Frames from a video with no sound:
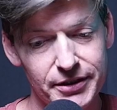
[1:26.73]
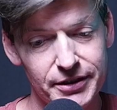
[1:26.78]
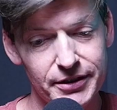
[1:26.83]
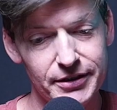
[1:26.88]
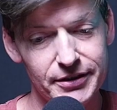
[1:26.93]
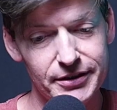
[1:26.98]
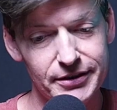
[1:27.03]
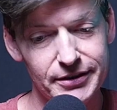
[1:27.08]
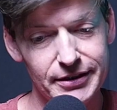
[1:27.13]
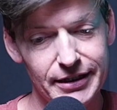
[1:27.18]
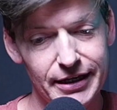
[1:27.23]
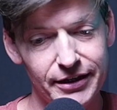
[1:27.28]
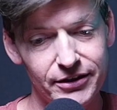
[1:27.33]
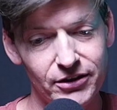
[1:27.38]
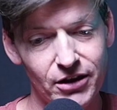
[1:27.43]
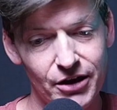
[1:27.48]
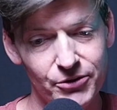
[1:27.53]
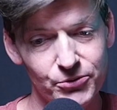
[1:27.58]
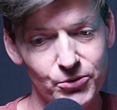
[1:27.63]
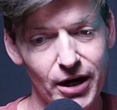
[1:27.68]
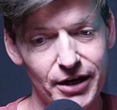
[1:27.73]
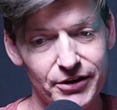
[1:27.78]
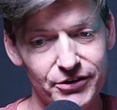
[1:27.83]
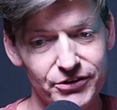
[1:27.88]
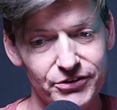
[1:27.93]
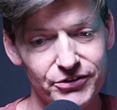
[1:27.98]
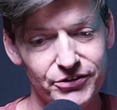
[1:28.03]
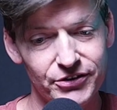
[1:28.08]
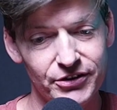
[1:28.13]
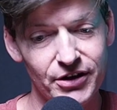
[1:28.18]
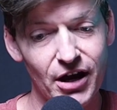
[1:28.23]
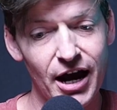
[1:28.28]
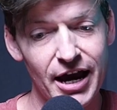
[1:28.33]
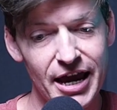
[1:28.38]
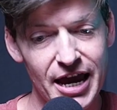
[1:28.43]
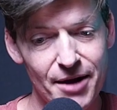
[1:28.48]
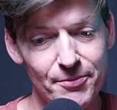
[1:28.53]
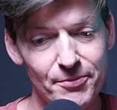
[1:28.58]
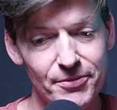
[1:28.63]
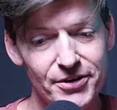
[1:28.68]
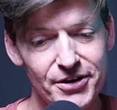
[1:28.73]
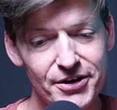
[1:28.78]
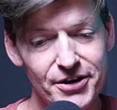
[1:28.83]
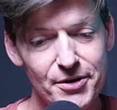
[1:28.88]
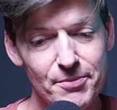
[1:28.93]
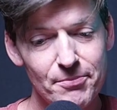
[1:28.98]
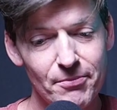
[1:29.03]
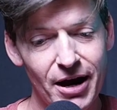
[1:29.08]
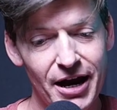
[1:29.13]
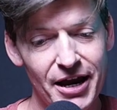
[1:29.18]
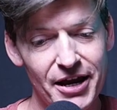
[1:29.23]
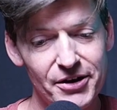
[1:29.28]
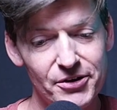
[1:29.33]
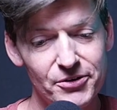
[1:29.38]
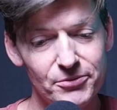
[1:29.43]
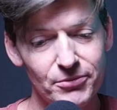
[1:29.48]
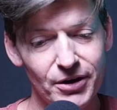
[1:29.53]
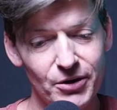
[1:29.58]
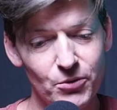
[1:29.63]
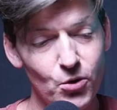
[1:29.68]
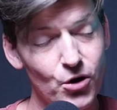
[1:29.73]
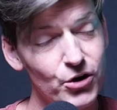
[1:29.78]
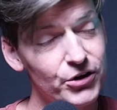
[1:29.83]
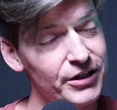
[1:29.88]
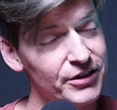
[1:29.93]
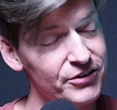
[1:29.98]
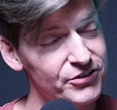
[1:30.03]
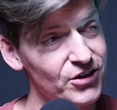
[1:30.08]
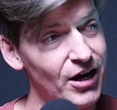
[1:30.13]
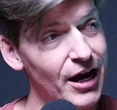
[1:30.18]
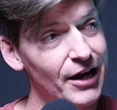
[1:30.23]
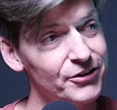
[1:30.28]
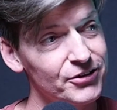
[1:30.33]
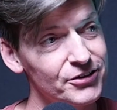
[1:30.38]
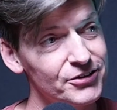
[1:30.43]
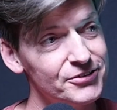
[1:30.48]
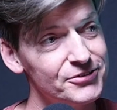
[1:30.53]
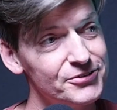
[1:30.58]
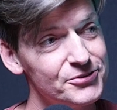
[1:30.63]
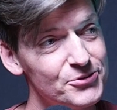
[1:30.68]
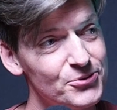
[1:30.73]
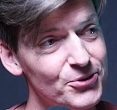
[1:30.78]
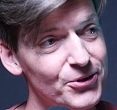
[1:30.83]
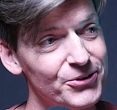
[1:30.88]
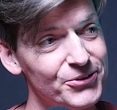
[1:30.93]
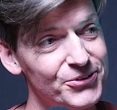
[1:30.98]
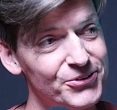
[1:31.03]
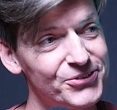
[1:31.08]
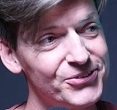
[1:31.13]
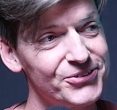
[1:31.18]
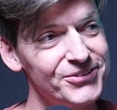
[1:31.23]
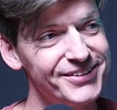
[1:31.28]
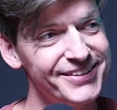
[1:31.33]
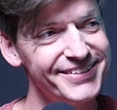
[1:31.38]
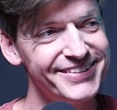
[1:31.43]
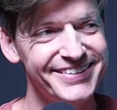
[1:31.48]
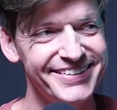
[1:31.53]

better headline writers than I am. My my working title hmm. was